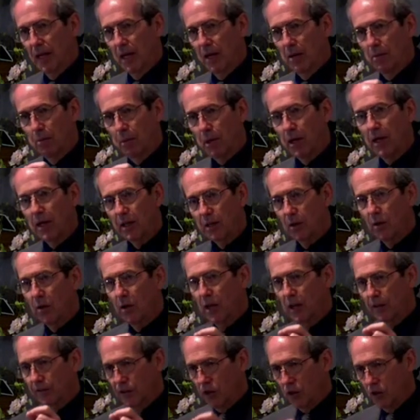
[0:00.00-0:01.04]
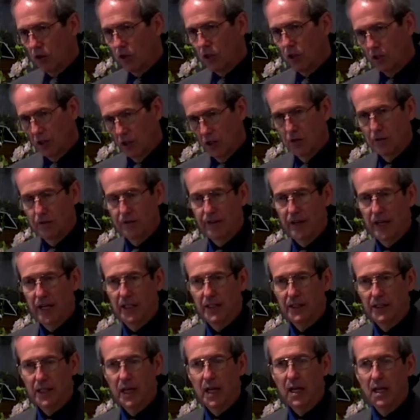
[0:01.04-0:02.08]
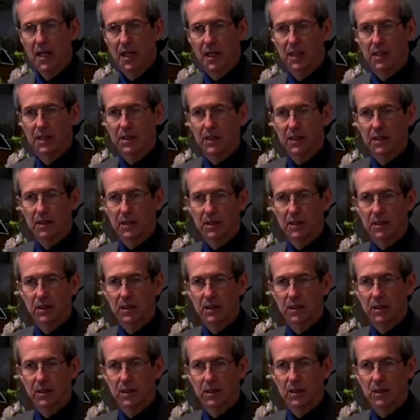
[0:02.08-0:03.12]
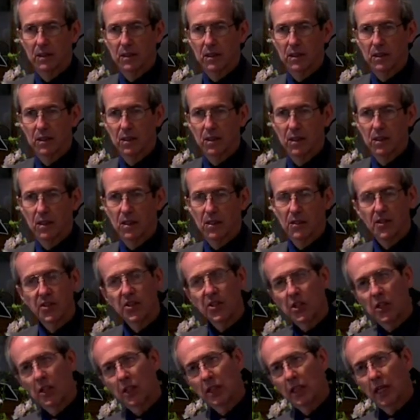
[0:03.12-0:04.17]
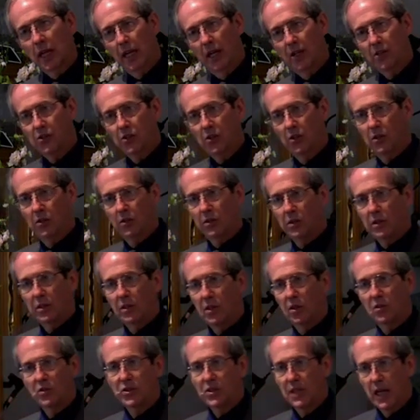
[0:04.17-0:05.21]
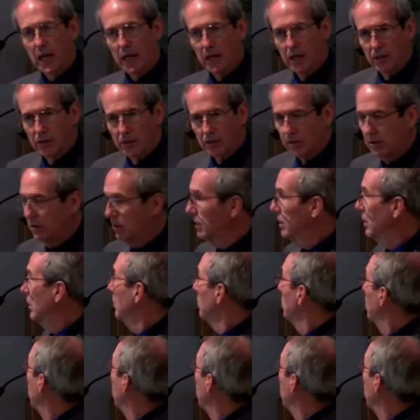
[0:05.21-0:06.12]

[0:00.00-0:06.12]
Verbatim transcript: But if you're on a low fat diet, the skin cancer goes down by